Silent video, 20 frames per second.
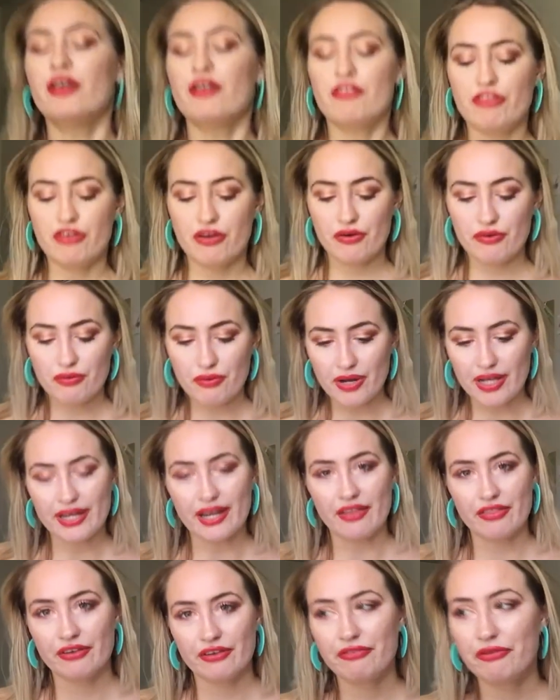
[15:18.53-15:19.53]
So
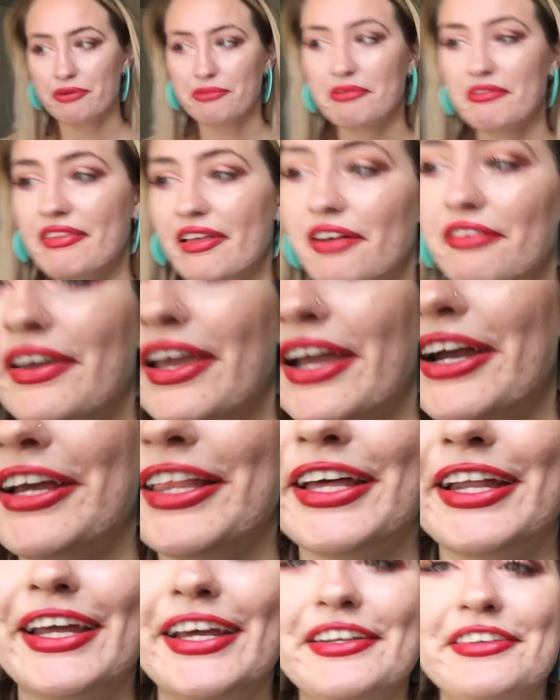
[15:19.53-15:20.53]
another form of self-care
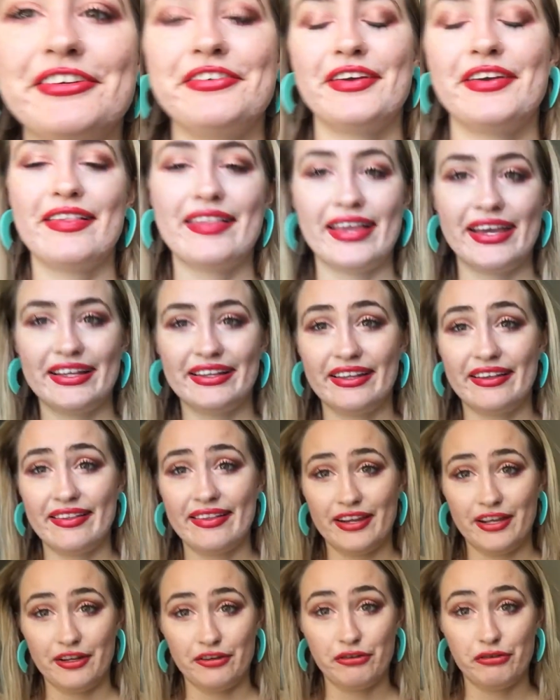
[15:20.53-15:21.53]
that I do is like
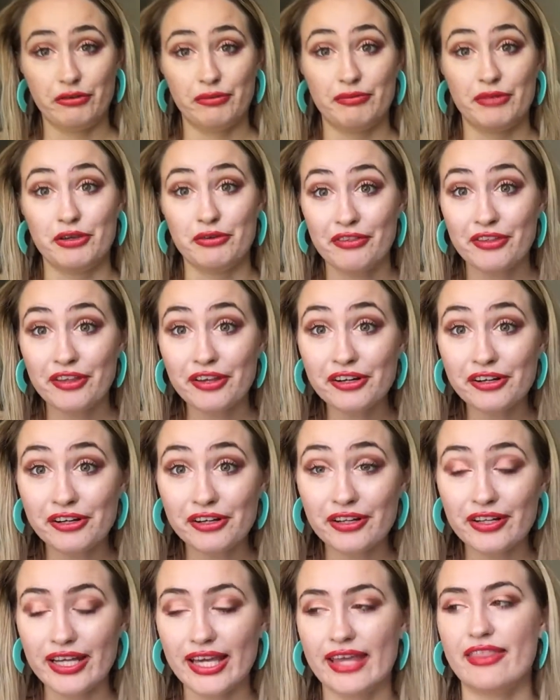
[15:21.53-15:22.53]
listening to a
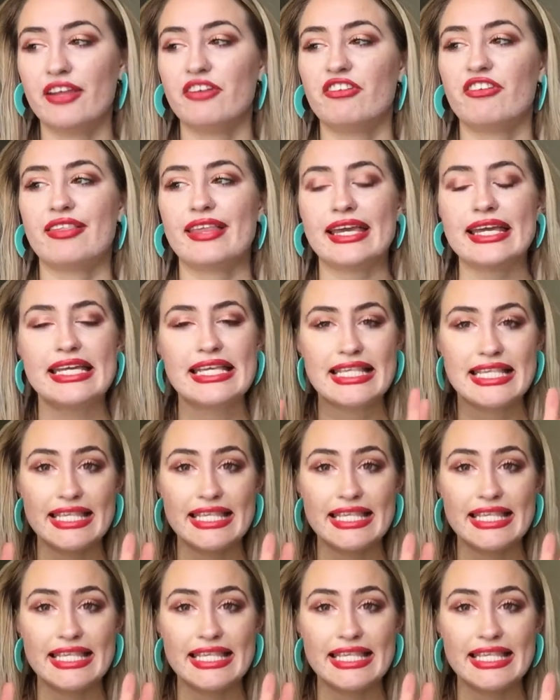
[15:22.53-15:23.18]
musical and then just like